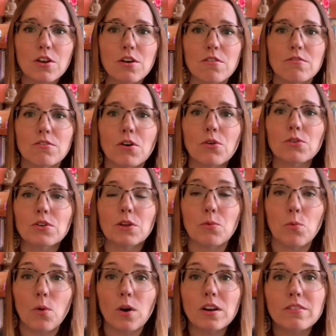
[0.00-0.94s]
for only
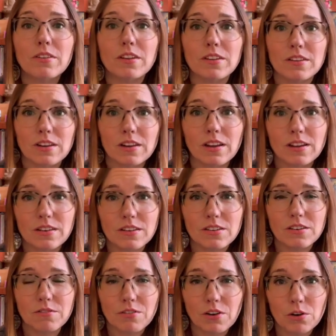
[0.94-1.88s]
one of us to get
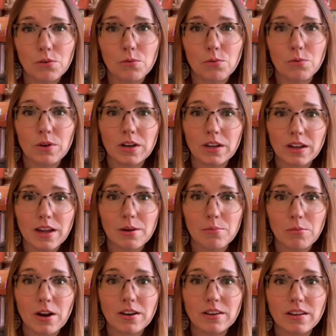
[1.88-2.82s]
to vote when it came
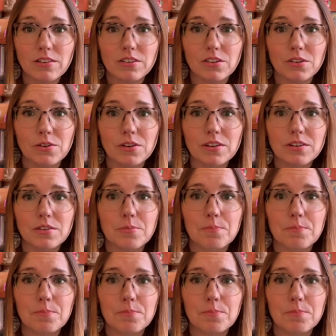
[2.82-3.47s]
right down to it.